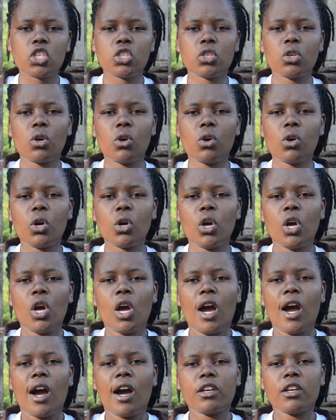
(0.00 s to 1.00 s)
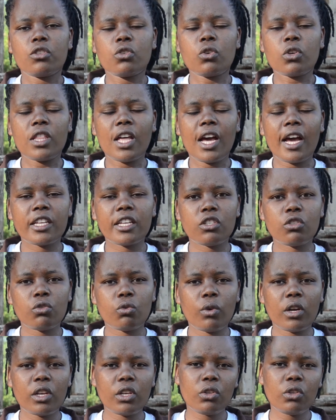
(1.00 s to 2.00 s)
So so
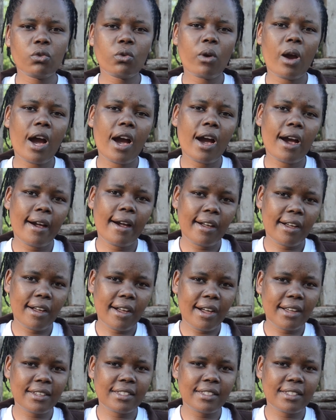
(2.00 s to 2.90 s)
that when you are,